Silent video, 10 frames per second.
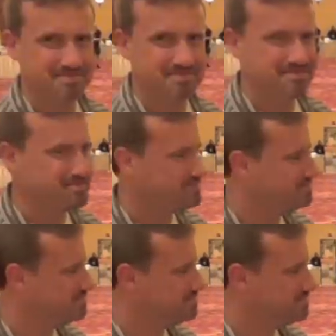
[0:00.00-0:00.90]

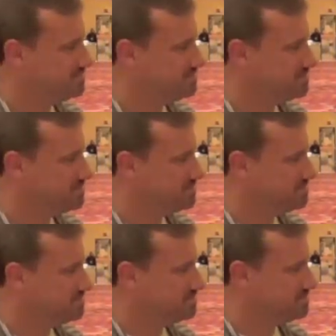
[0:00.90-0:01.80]

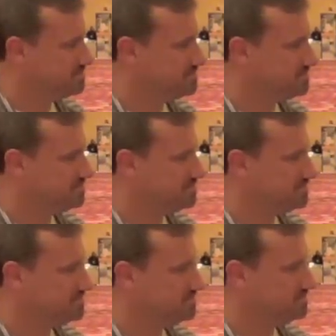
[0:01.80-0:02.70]

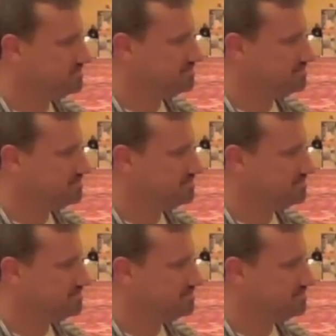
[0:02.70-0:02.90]
The person shown says nothing.